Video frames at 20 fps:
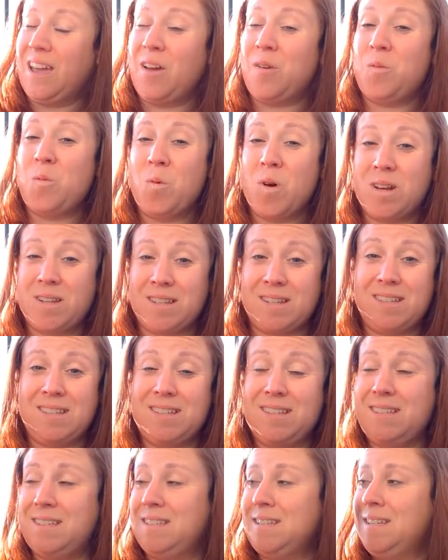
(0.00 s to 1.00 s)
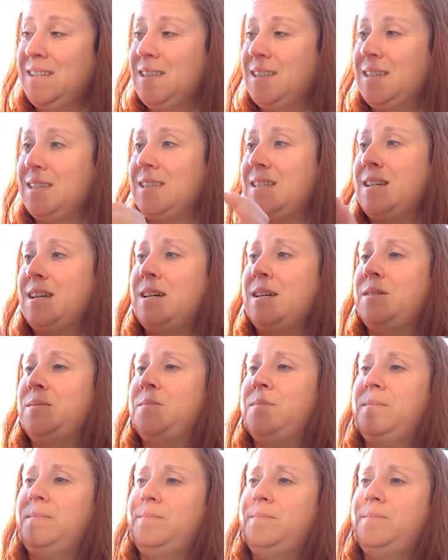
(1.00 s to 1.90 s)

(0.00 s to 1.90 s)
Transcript: And what does he see this time?